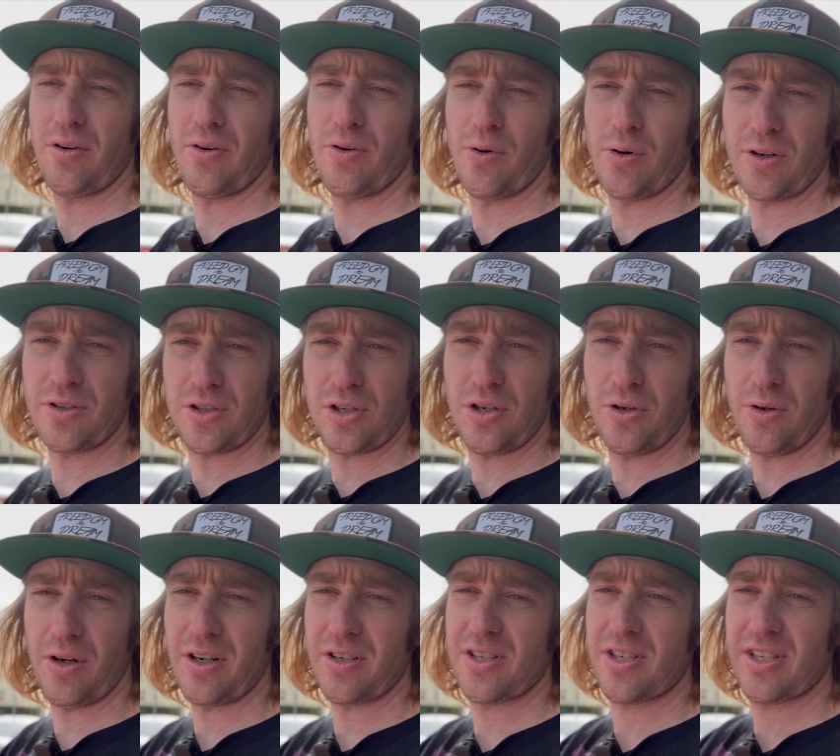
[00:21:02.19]
or
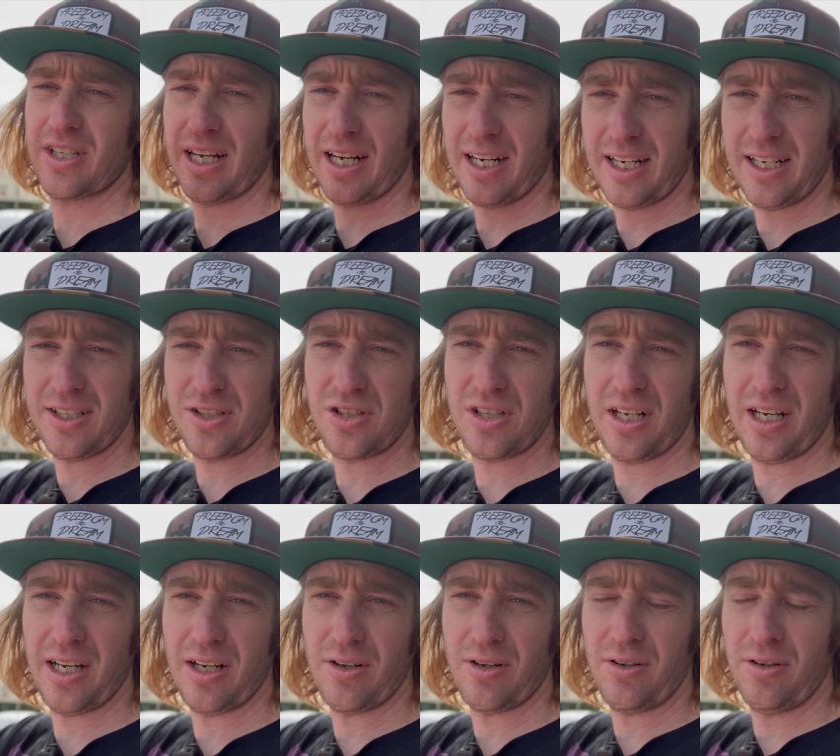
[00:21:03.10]
to our second
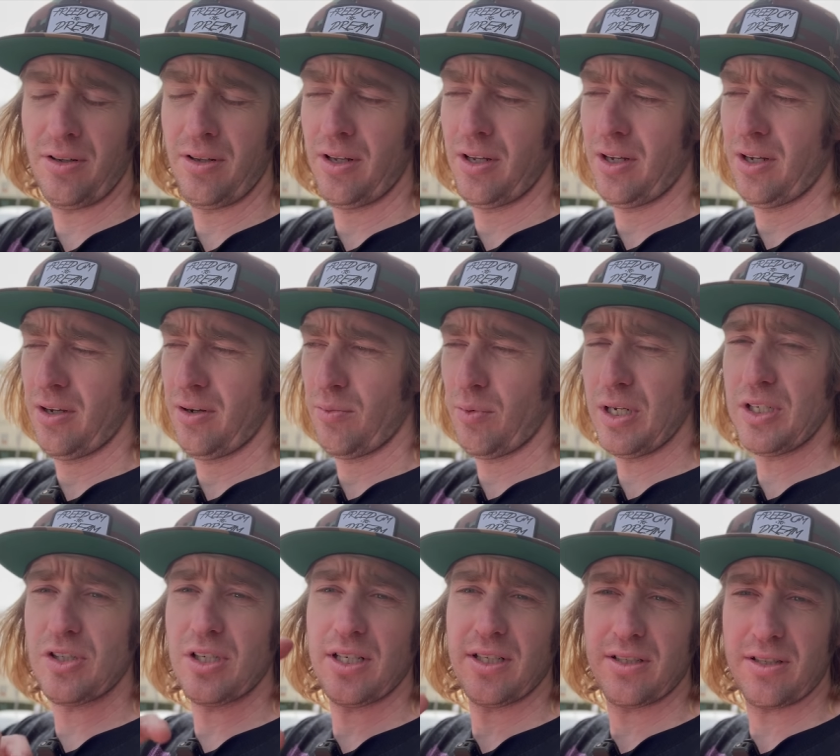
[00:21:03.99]
channel,
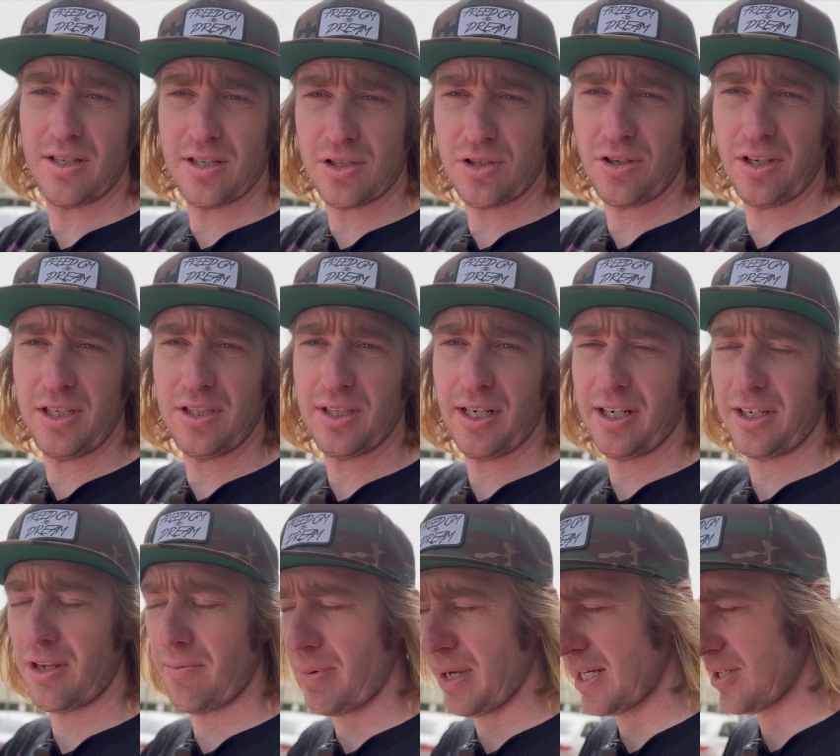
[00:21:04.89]
which is the Strange
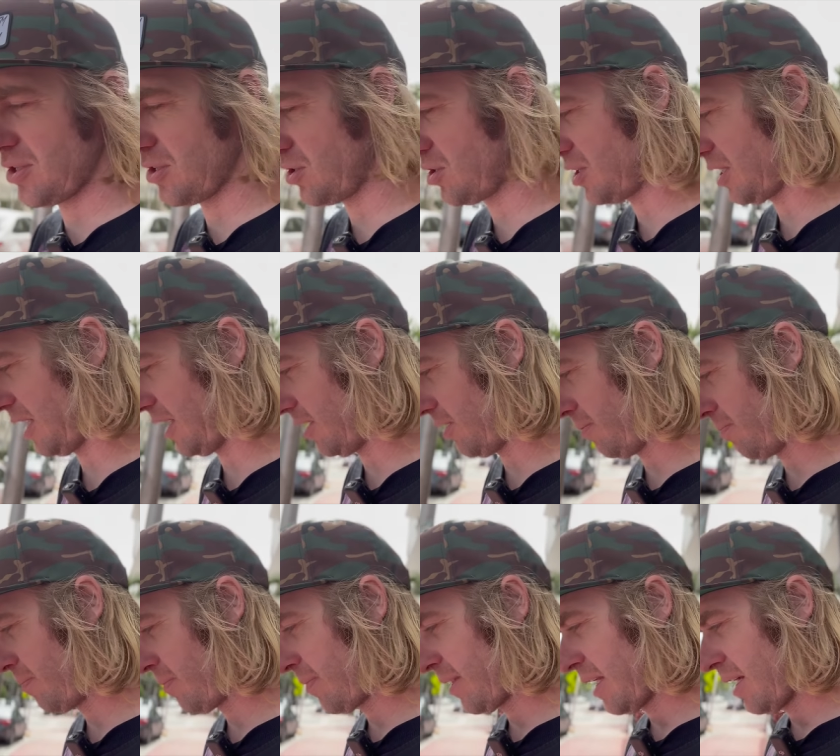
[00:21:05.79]
Occupations channel.
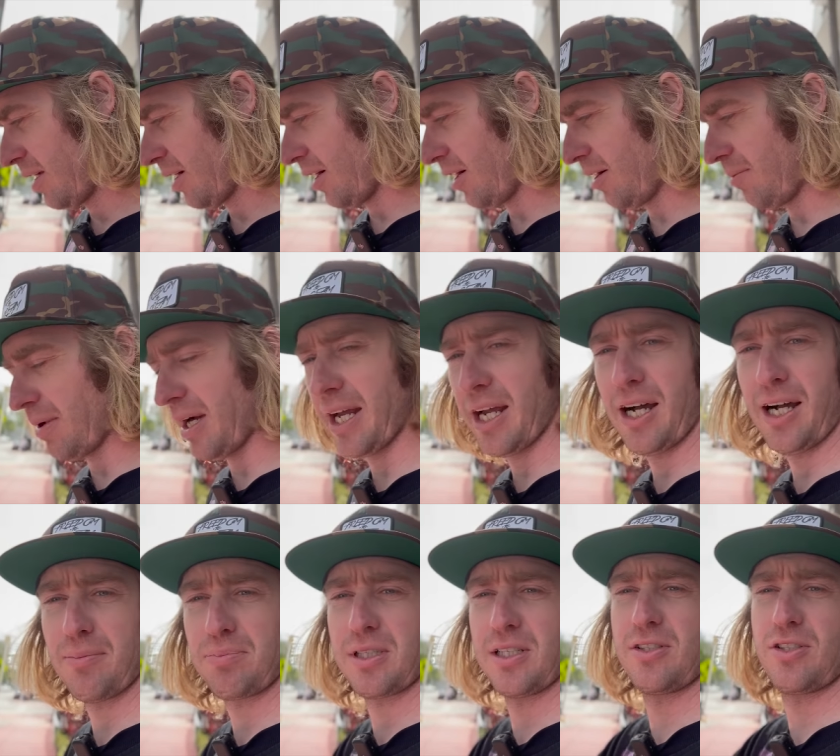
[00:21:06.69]
Um, I
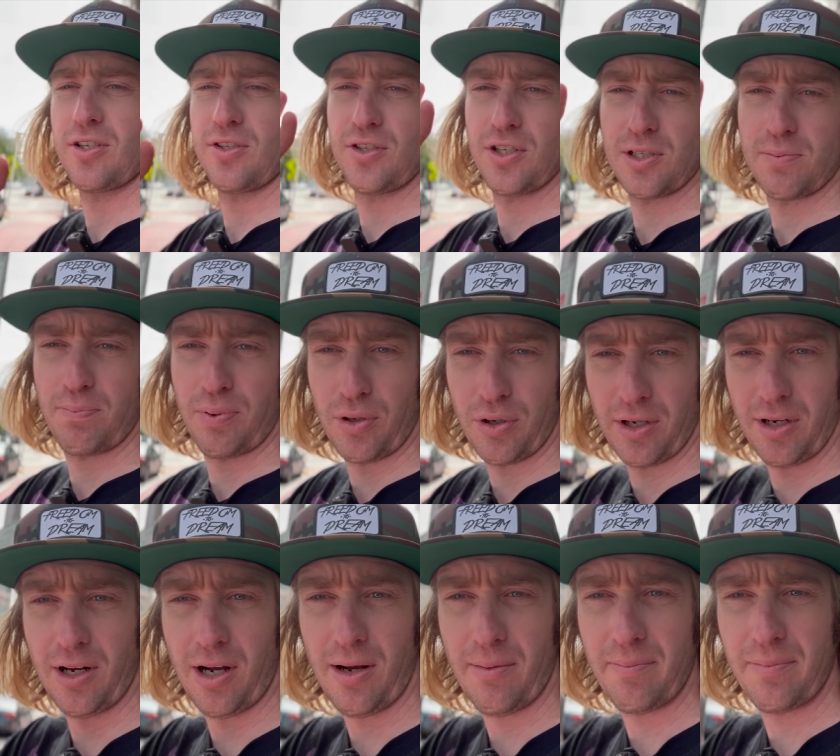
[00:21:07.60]
opted to just put it
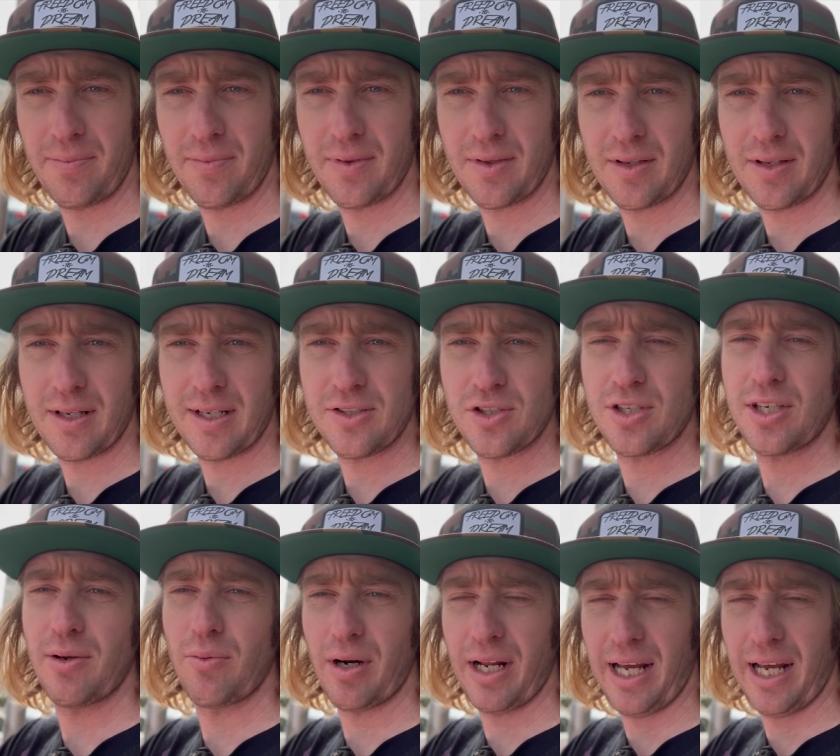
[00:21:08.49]
up, see what